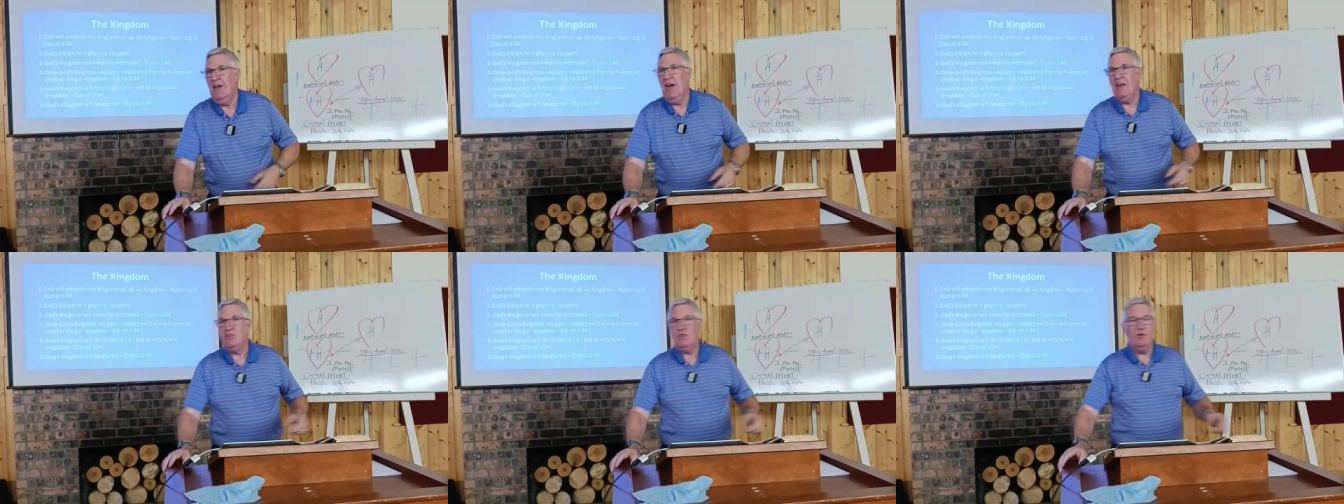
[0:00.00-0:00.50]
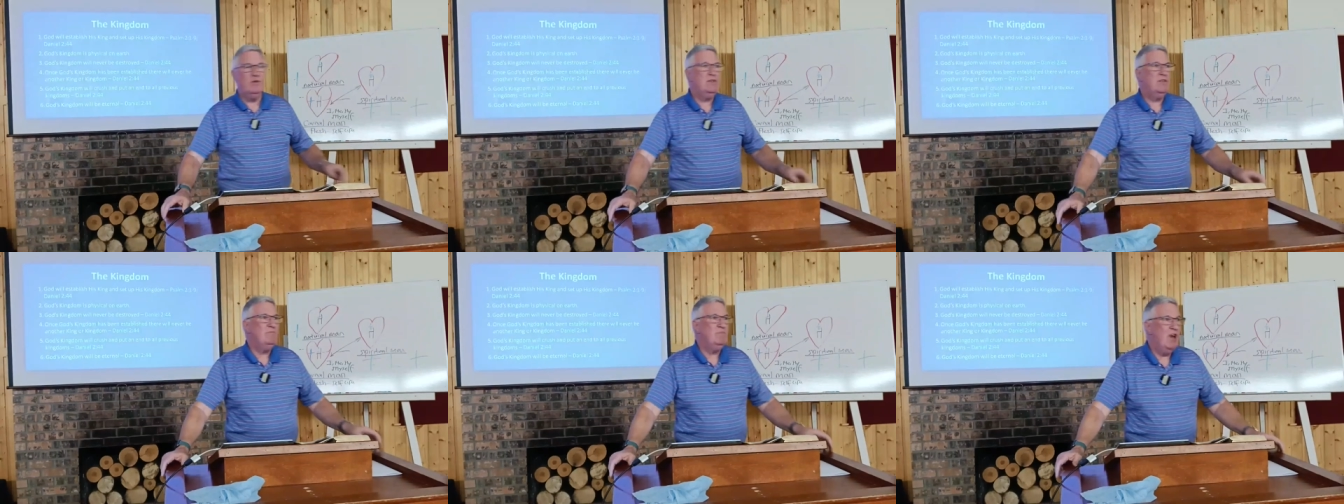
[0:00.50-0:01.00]
and
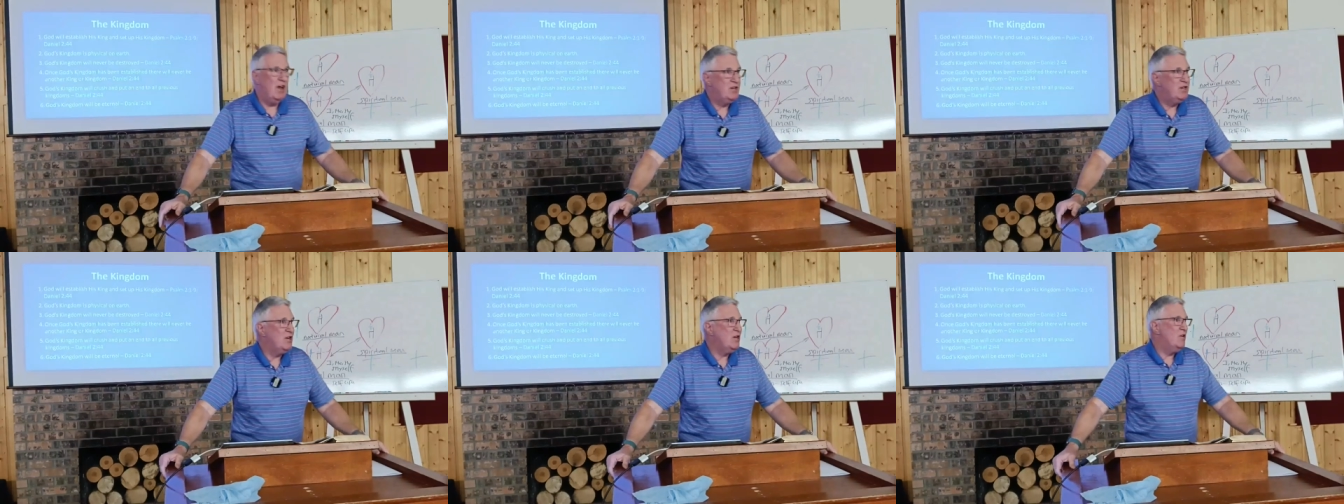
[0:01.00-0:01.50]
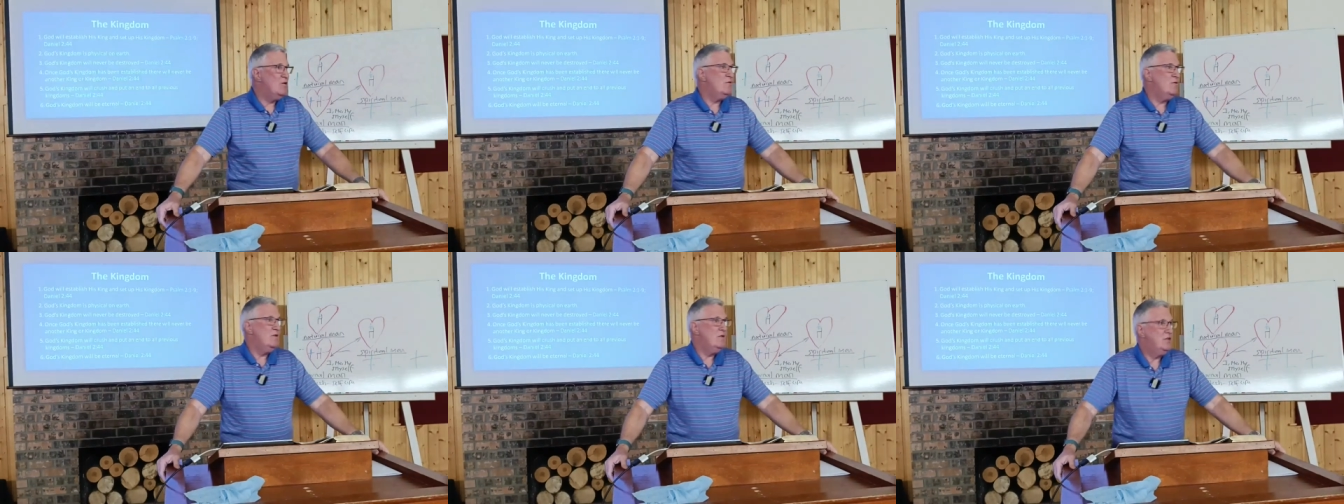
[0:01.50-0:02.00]
told them not to
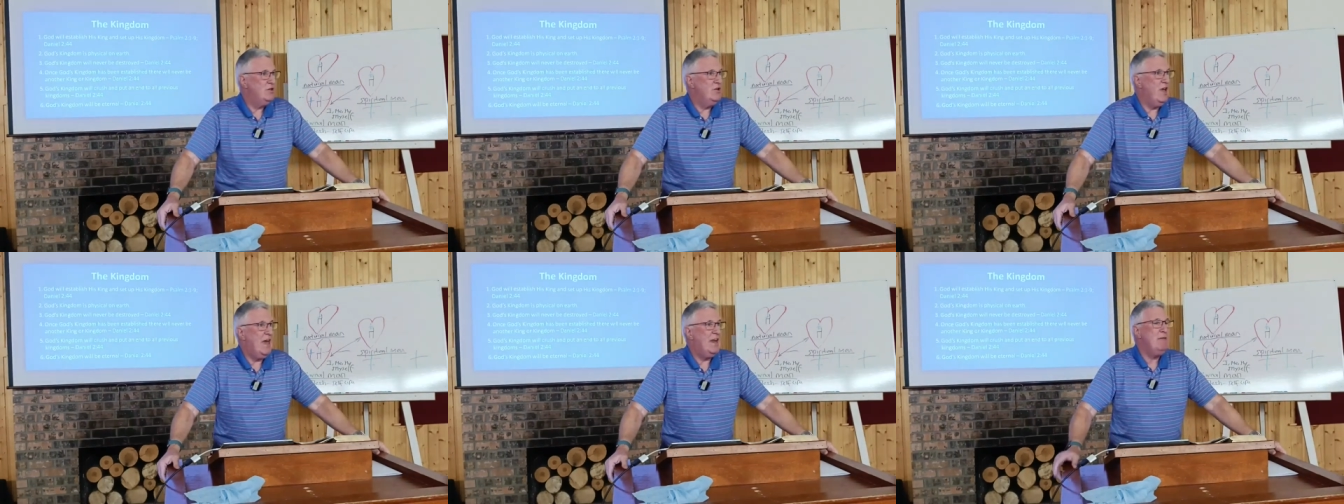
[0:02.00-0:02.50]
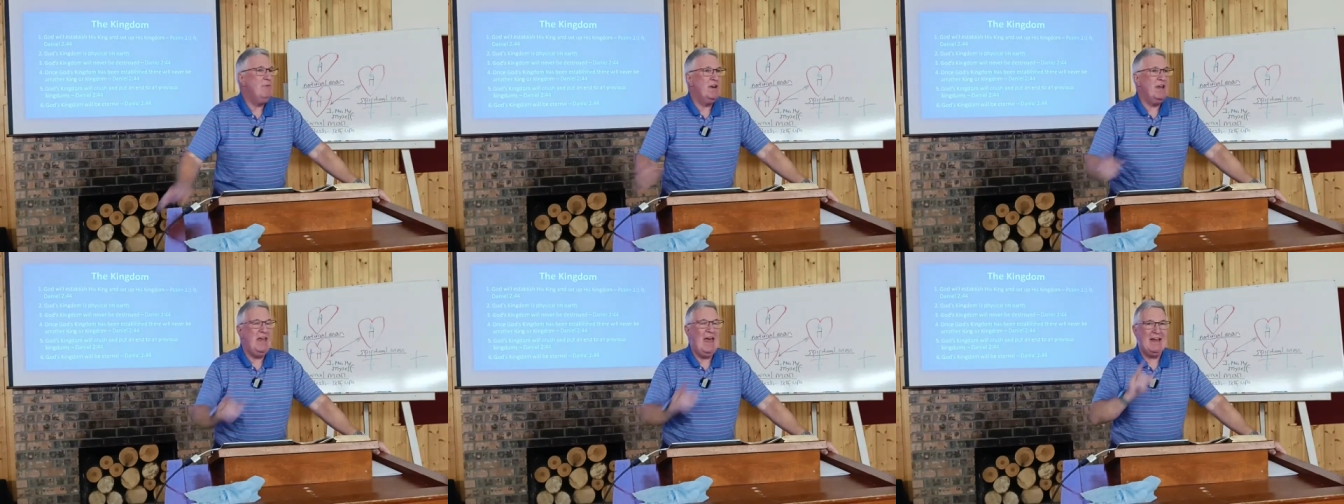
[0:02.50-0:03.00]
go to
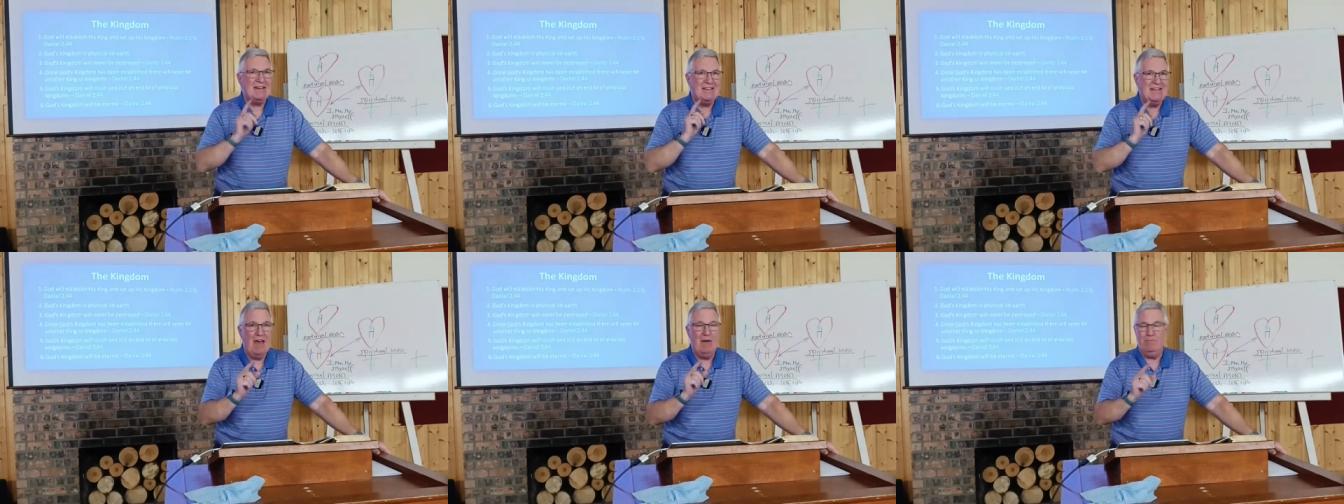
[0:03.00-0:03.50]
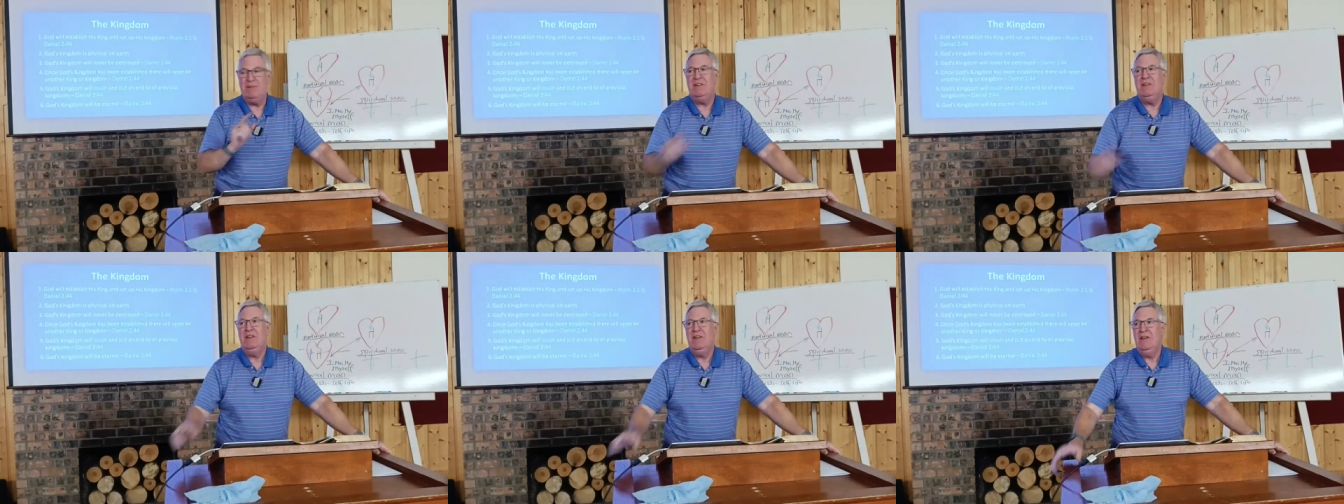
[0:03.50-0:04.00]
anybody except